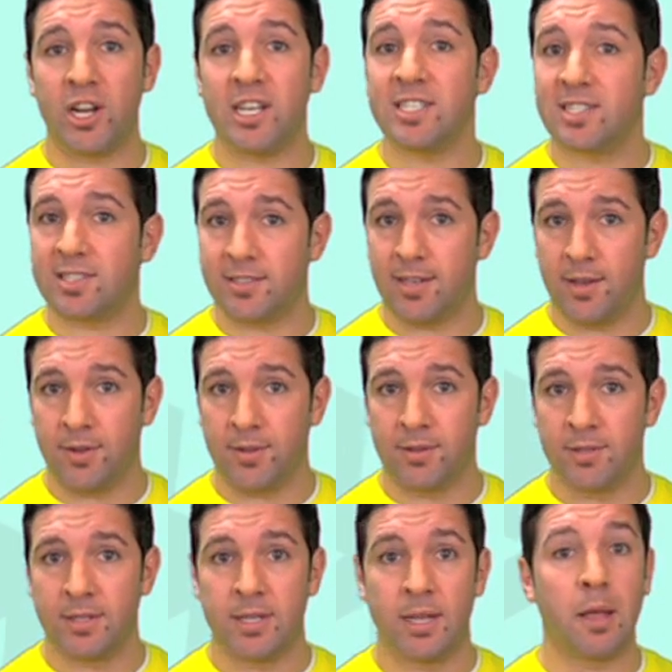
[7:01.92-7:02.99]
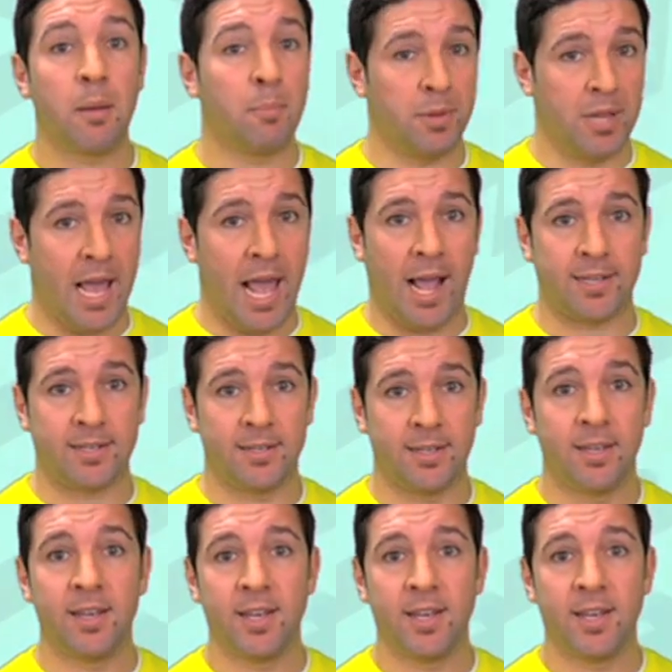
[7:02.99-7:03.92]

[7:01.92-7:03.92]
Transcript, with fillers: is still black.